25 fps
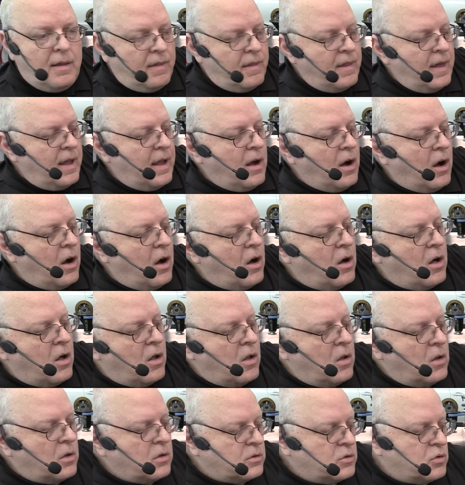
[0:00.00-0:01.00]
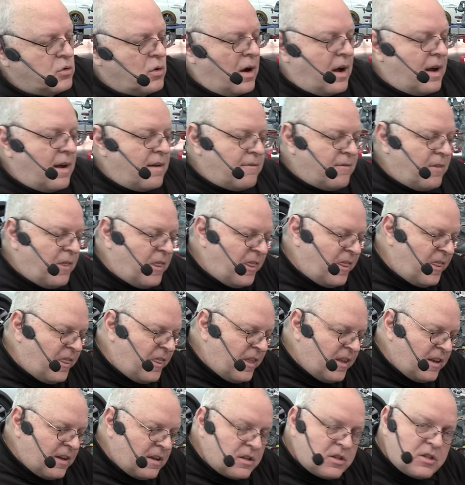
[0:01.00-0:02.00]
they all drive
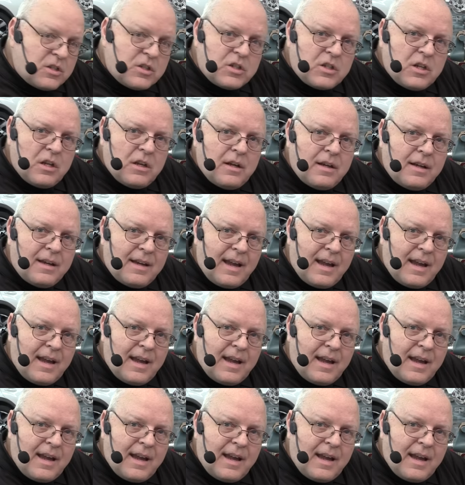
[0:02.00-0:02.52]
this